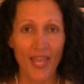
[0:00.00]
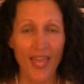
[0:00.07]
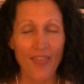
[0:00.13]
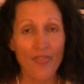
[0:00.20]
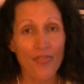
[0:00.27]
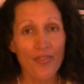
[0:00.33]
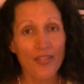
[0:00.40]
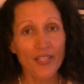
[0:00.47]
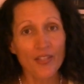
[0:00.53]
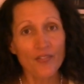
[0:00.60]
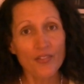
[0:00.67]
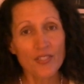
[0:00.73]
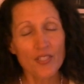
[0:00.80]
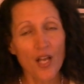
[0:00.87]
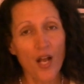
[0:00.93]
and think
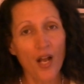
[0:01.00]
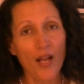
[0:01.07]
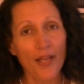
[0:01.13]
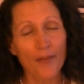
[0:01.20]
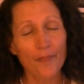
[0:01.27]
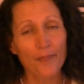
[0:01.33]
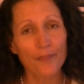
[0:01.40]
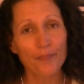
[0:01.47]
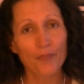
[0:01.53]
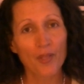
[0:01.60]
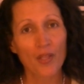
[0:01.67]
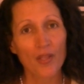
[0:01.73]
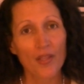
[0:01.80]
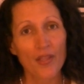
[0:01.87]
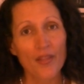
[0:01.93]
of a time
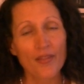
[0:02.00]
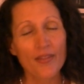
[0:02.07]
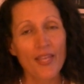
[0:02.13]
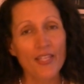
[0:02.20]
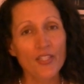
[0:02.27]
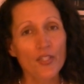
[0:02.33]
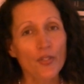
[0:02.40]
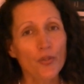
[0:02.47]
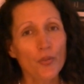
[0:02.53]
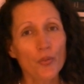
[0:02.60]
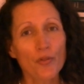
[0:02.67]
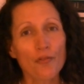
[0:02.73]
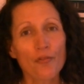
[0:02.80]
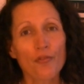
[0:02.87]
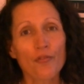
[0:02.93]
that you
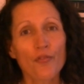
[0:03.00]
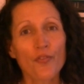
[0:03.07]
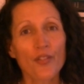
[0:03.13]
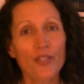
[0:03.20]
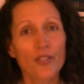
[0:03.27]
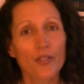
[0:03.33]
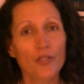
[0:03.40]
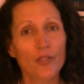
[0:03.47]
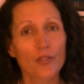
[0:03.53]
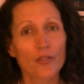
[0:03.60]
were filled